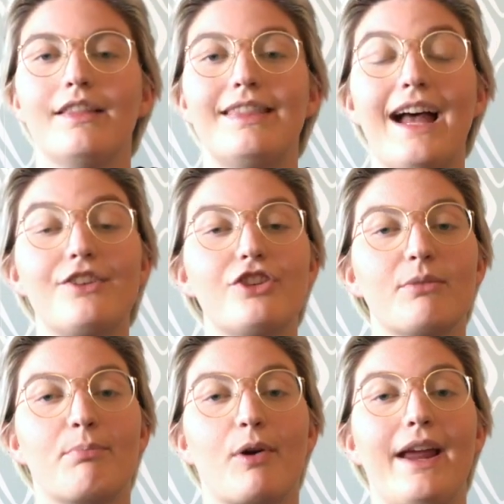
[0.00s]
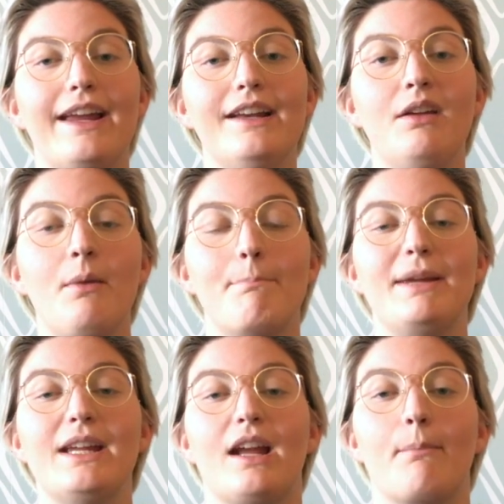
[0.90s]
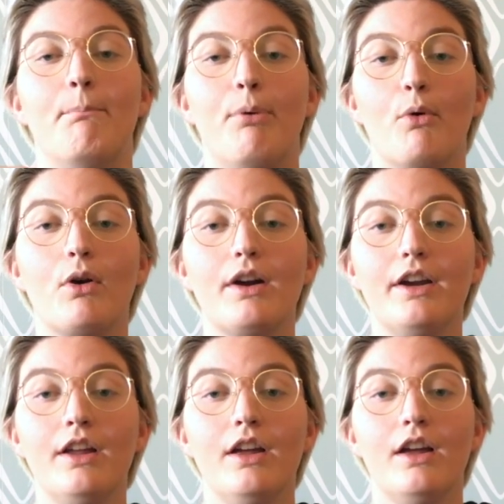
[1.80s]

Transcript: That's your brain being bored